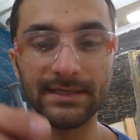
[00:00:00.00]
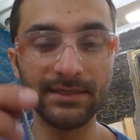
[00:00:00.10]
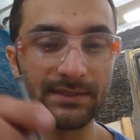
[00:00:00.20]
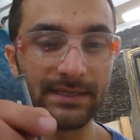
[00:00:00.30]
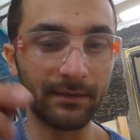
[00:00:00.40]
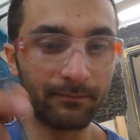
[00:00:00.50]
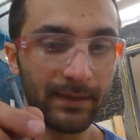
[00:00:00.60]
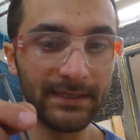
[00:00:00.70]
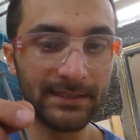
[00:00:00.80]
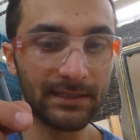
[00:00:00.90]
So it's like
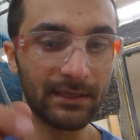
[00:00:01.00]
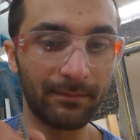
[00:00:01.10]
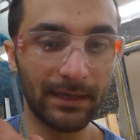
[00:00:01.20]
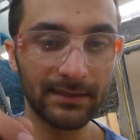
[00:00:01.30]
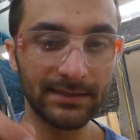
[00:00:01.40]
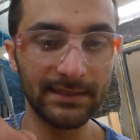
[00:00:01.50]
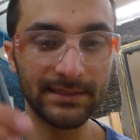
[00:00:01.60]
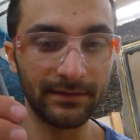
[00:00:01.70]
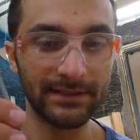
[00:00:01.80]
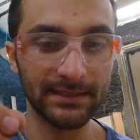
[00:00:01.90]
painted in epoxy so
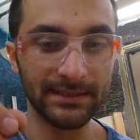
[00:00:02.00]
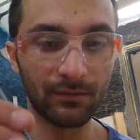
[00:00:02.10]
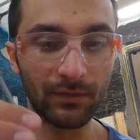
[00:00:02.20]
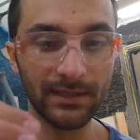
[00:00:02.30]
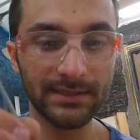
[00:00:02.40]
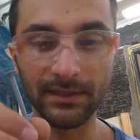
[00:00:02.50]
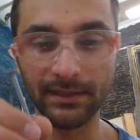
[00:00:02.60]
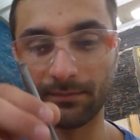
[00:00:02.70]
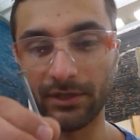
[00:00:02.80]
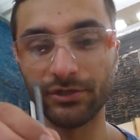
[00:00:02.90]
it doesn't rust in the
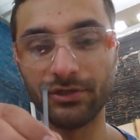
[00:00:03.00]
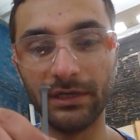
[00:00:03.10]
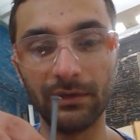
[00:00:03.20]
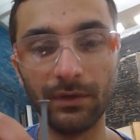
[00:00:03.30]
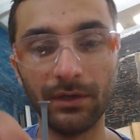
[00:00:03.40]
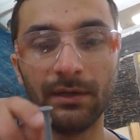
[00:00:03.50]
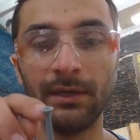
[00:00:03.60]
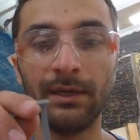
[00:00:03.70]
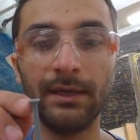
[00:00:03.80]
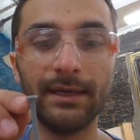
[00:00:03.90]
pressure treated wood.
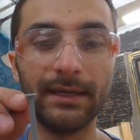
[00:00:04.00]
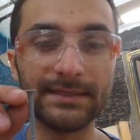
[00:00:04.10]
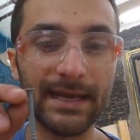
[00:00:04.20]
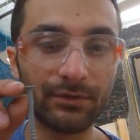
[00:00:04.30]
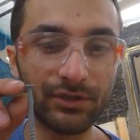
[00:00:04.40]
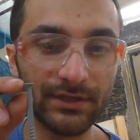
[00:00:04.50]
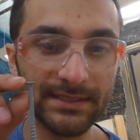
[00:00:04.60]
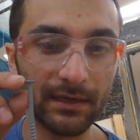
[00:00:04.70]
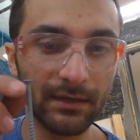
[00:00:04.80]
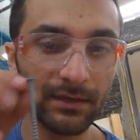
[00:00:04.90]
It's
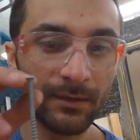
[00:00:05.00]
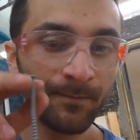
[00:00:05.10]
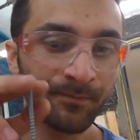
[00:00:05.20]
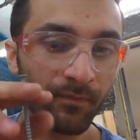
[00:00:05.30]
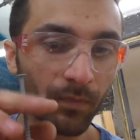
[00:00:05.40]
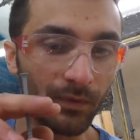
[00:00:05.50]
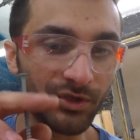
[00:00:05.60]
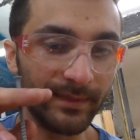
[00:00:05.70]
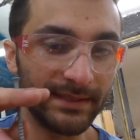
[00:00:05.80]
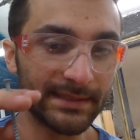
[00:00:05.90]
countersunk, which
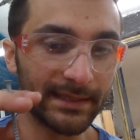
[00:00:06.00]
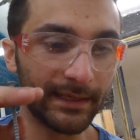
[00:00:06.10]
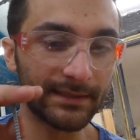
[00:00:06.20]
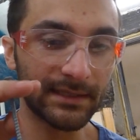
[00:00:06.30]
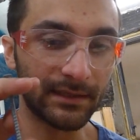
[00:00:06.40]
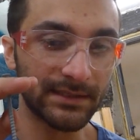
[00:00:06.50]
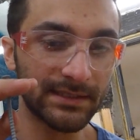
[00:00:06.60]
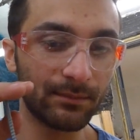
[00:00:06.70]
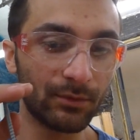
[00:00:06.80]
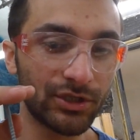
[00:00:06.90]
means that it's going to
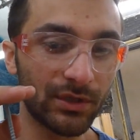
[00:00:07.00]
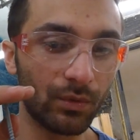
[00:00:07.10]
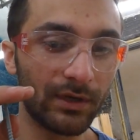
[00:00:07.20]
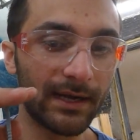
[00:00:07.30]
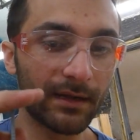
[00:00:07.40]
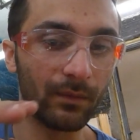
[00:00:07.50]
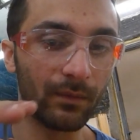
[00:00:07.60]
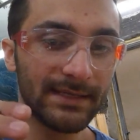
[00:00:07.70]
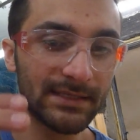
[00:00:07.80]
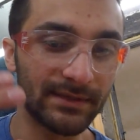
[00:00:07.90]
smush the wood out of the
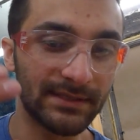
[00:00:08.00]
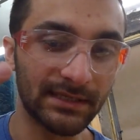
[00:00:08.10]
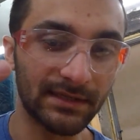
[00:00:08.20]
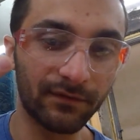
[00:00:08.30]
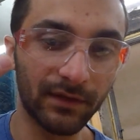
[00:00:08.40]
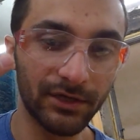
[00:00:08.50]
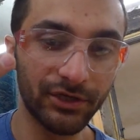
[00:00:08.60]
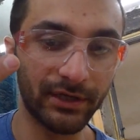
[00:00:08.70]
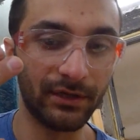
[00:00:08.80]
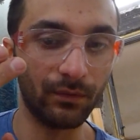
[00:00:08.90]
way so it sits flush
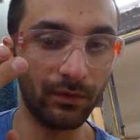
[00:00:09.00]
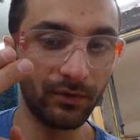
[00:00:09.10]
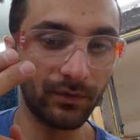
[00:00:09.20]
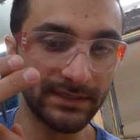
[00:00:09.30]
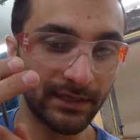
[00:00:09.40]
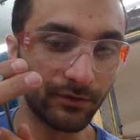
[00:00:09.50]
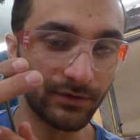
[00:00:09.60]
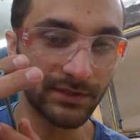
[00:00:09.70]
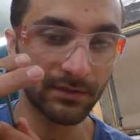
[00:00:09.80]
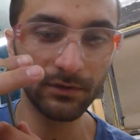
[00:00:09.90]
in the wood once it
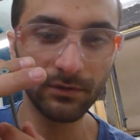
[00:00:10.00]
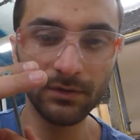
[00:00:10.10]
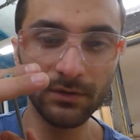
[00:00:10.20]
goes through.